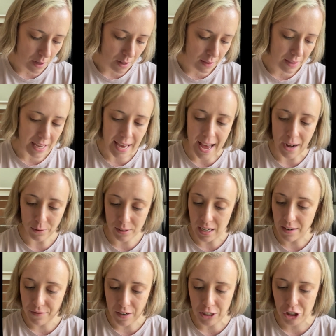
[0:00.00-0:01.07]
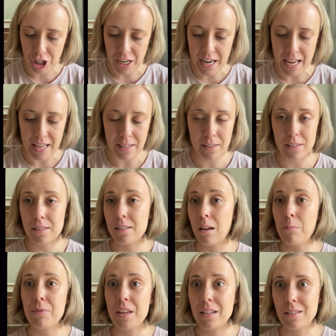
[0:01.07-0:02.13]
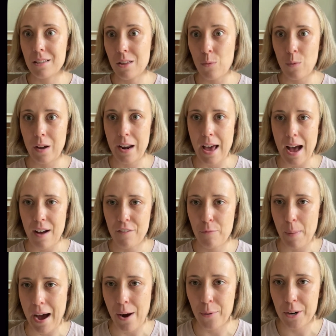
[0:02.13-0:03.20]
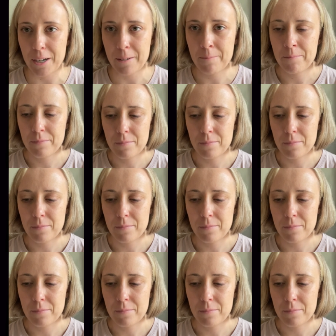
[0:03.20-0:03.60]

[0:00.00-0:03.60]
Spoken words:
The outside function is something to the 1/2 power.